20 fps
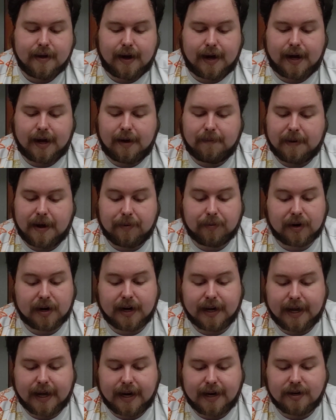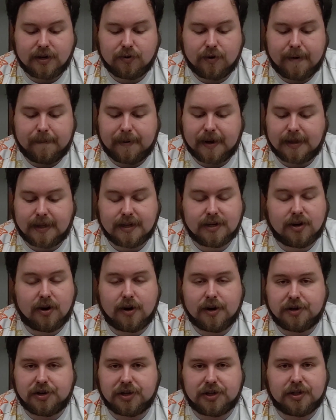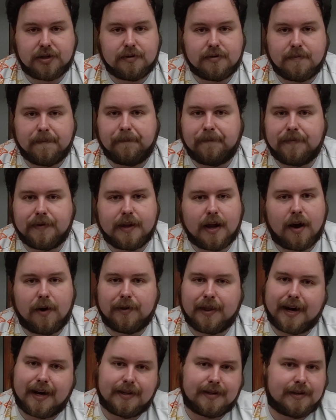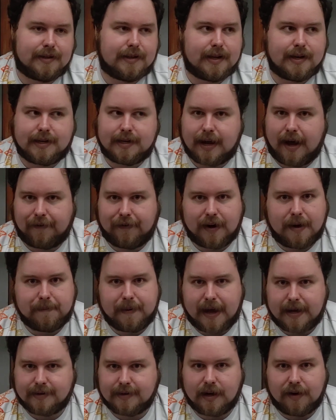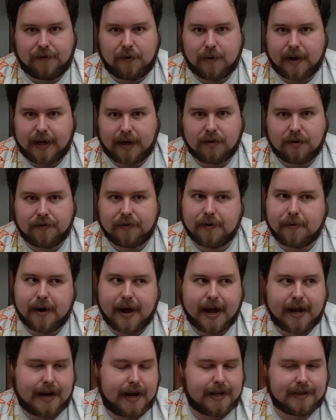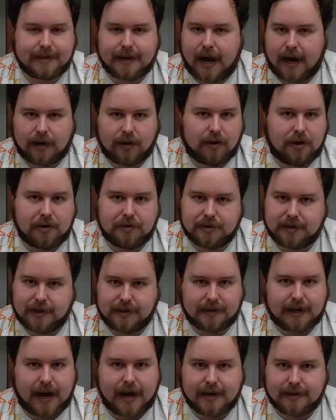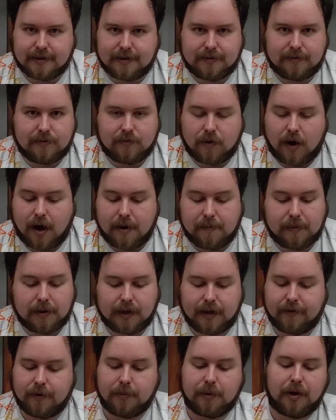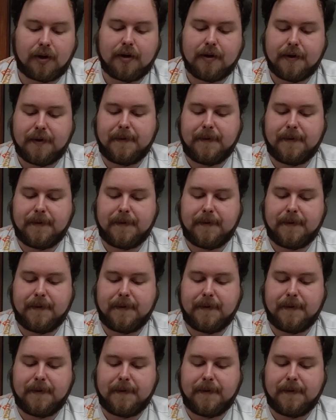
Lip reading: And we're going to get into it, but this card, just know that it's the definite best Self-Awakener for red. It's not close. This guy is unbelievable.